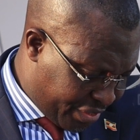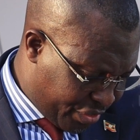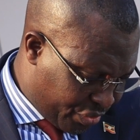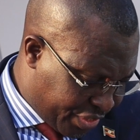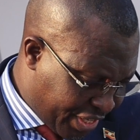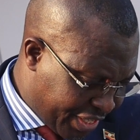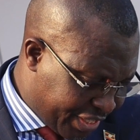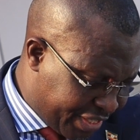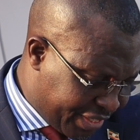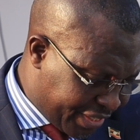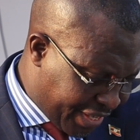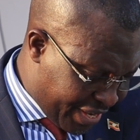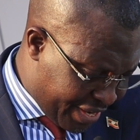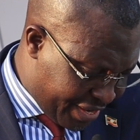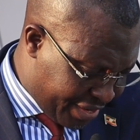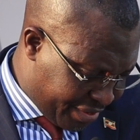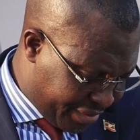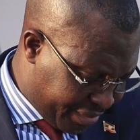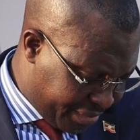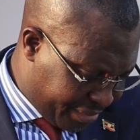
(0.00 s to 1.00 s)
to
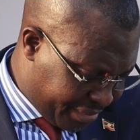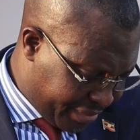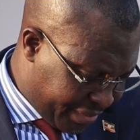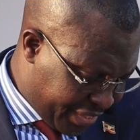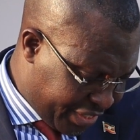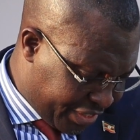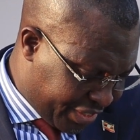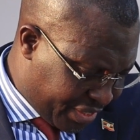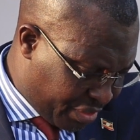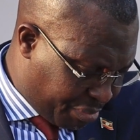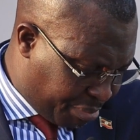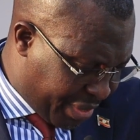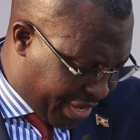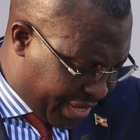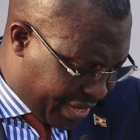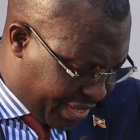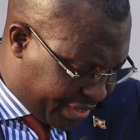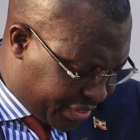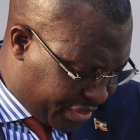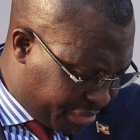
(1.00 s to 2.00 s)
sustain this
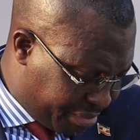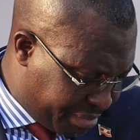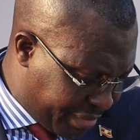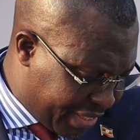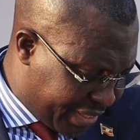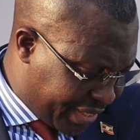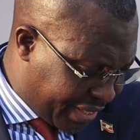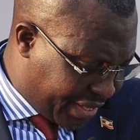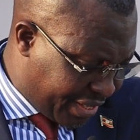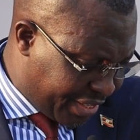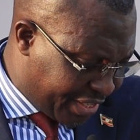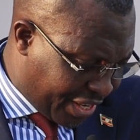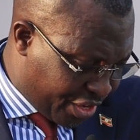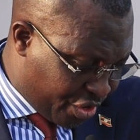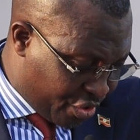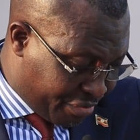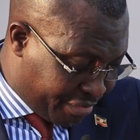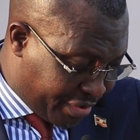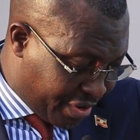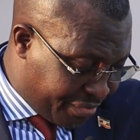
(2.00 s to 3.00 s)
independence by taking
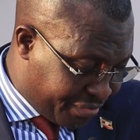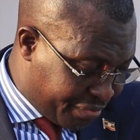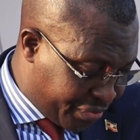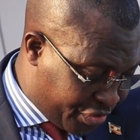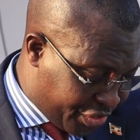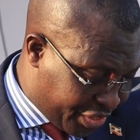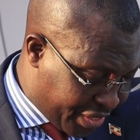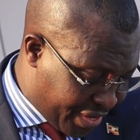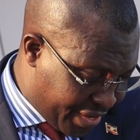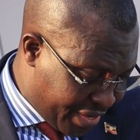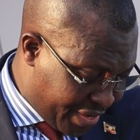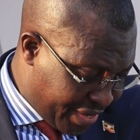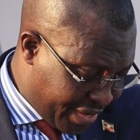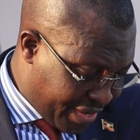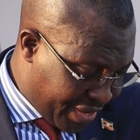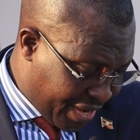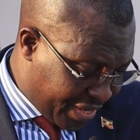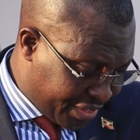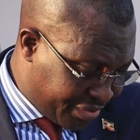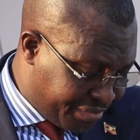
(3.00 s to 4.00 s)
charge of our future
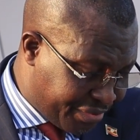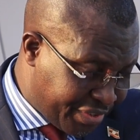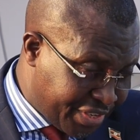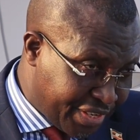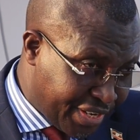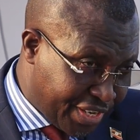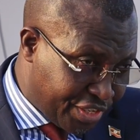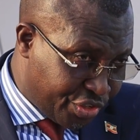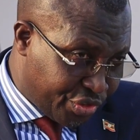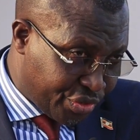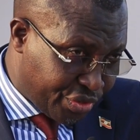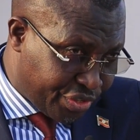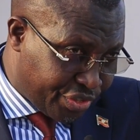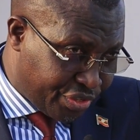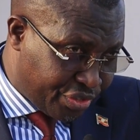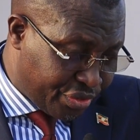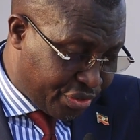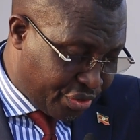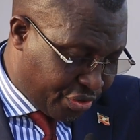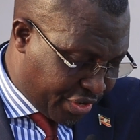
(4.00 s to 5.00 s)
as free
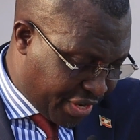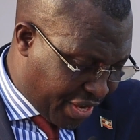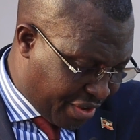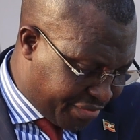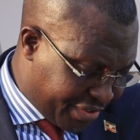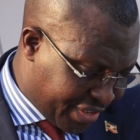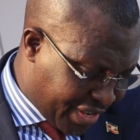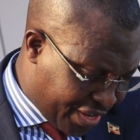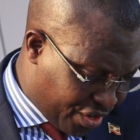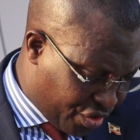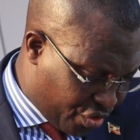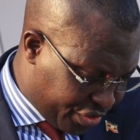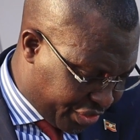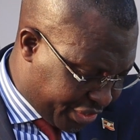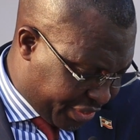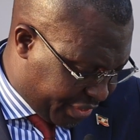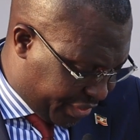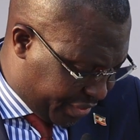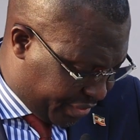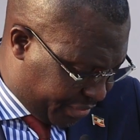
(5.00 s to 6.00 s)
nations on the African
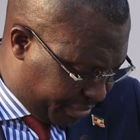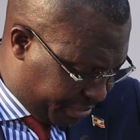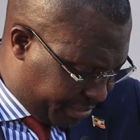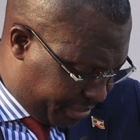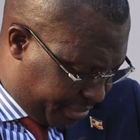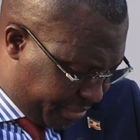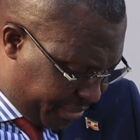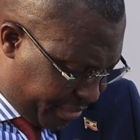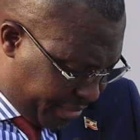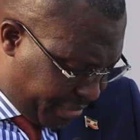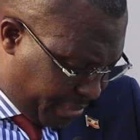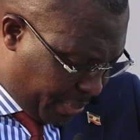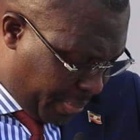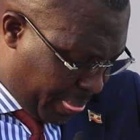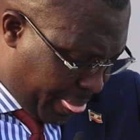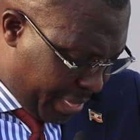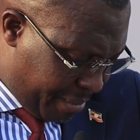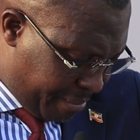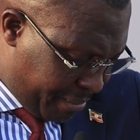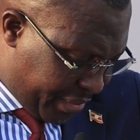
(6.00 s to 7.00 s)
continent.
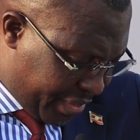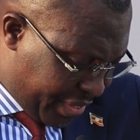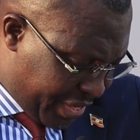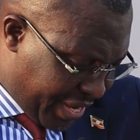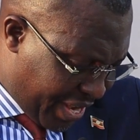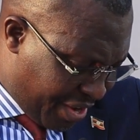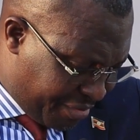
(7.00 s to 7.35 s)
The